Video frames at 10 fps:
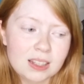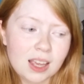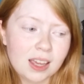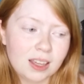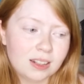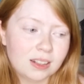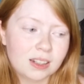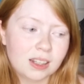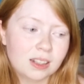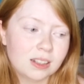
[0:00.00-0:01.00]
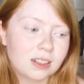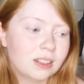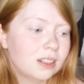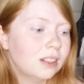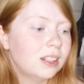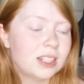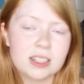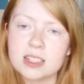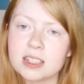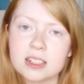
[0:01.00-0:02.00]
and
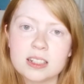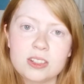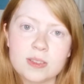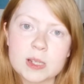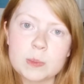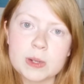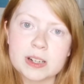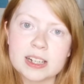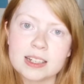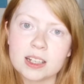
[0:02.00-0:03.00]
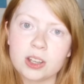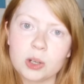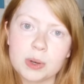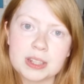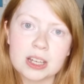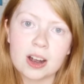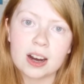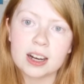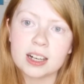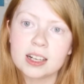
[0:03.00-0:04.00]
listen to the Spirit tell you what they
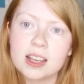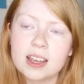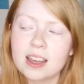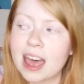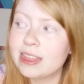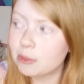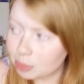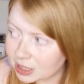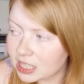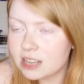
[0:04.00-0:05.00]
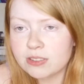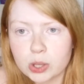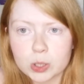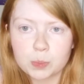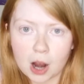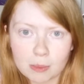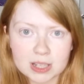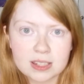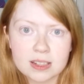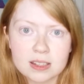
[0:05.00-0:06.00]
are. And then believe in those
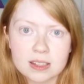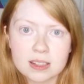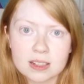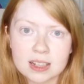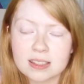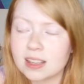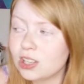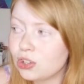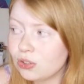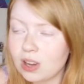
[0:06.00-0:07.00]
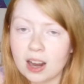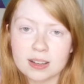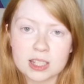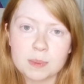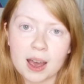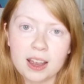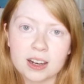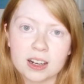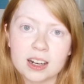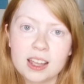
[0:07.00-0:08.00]
promises, because they do not
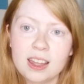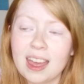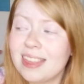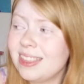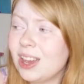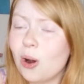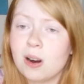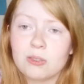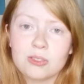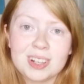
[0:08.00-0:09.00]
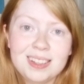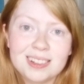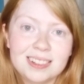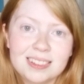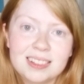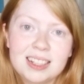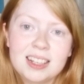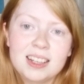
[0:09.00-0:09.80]
expire and they are real.